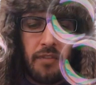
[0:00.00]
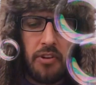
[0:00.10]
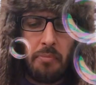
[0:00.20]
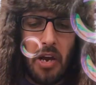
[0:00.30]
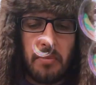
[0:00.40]
For a
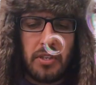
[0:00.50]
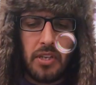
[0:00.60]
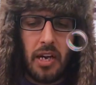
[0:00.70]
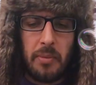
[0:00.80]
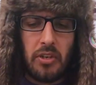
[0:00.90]
moment,
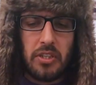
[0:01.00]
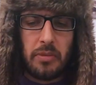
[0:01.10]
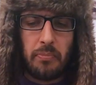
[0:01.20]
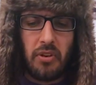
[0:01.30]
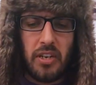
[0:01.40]
Tiber looked
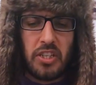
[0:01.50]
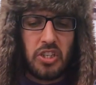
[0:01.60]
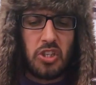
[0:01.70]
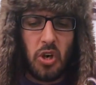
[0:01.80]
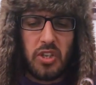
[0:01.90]
surprised,
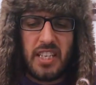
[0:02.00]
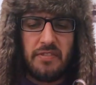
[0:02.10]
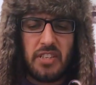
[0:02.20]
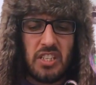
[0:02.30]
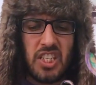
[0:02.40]
shocked,
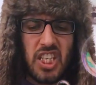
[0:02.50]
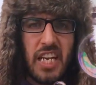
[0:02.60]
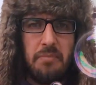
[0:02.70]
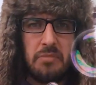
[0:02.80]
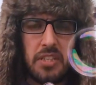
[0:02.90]
even
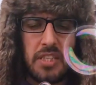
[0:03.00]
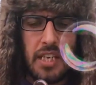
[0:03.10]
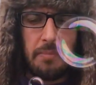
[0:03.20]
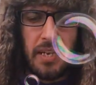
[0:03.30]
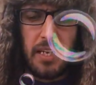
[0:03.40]
ashamed to
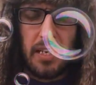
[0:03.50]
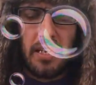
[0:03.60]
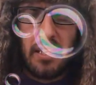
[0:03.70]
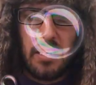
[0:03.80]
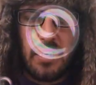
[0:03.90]
see me.
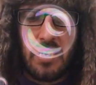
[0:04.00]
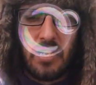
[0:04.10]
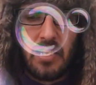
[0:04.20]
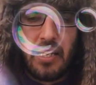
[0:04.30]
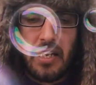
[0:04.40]

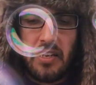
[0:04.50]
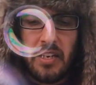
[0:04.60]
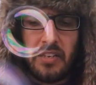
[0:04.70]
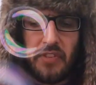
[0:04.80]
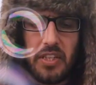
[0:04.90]
And then
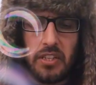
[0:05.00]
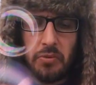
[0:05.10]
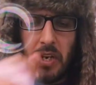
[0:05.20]
his features